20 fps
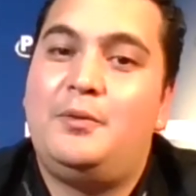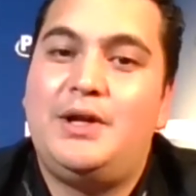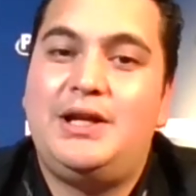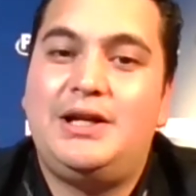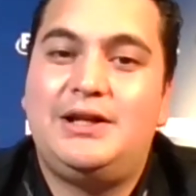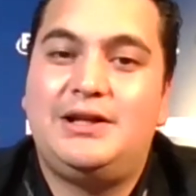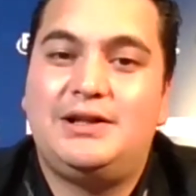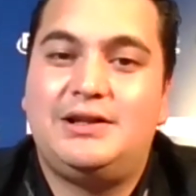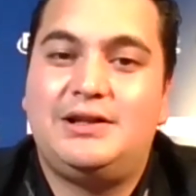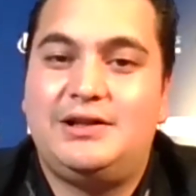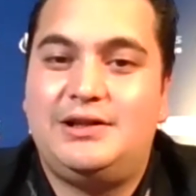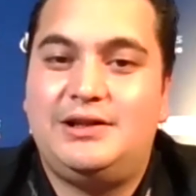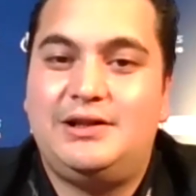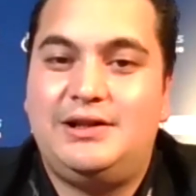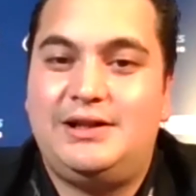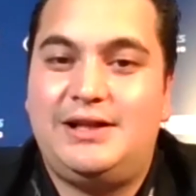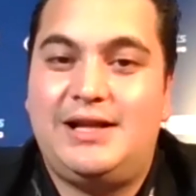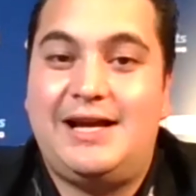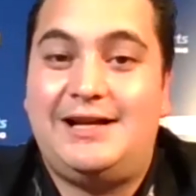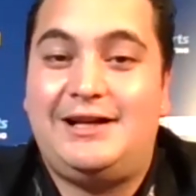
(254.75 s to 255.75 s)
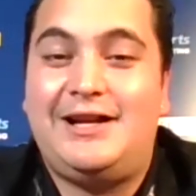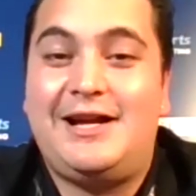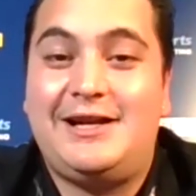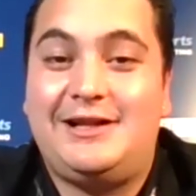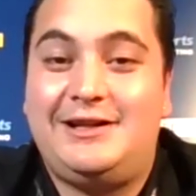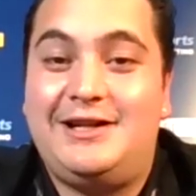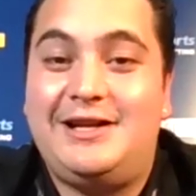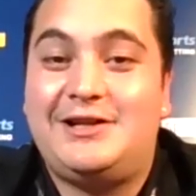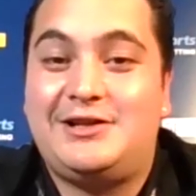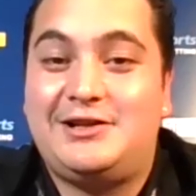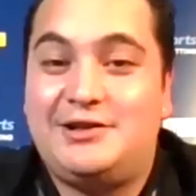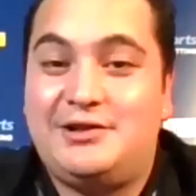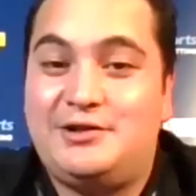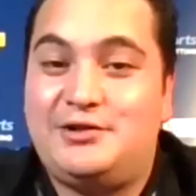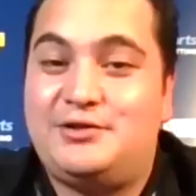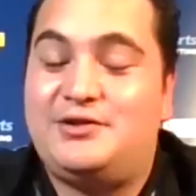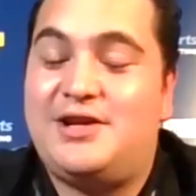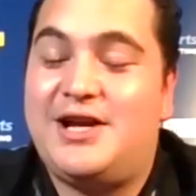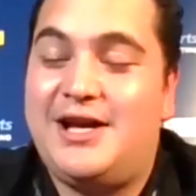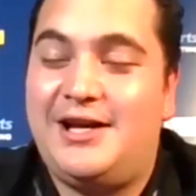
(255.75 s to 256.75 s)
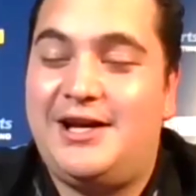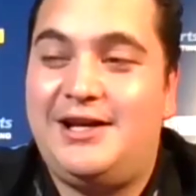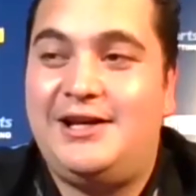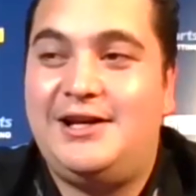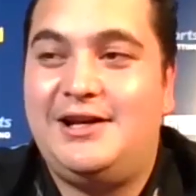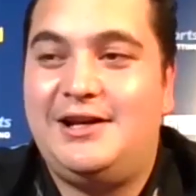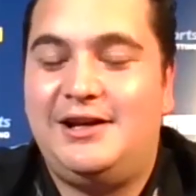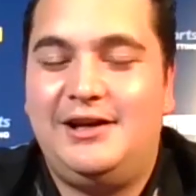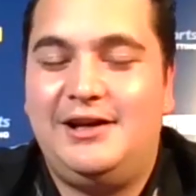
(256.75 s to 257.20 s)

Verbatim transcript: winning like, like this today,